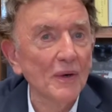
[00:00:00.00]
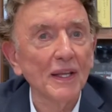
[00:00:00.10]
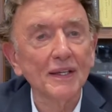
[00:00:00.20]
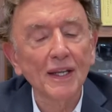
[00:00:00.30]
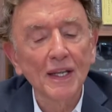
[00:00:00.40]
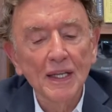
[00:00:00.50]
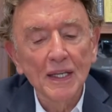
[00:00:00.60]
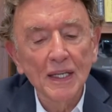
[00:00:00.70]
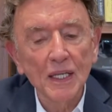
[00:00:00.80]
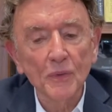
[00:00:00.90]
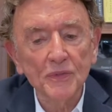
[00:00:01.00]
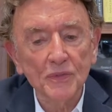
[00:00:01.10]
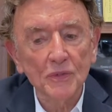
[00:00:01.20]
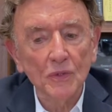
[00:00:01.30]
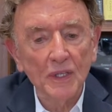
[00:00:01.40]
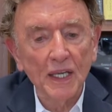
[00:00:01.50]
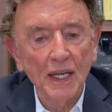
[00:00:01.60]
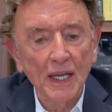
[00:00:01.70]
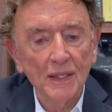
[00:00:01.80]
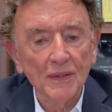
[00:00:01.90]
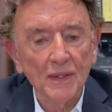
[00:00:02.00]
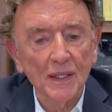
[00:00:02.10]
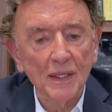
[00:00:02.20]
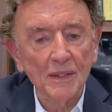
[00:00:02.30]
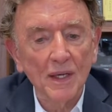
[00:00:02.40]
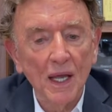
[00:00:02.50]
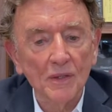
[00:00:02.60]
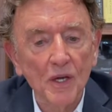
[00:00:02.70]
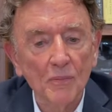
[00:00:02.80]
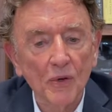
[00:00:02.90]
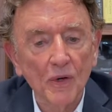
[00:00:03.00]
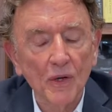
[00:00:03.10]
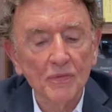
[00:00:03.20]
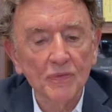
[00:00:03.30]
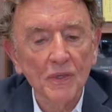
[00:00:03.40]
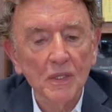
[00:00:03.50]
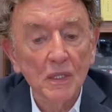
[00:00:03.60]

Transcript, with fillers: And he was looking at a, a number of,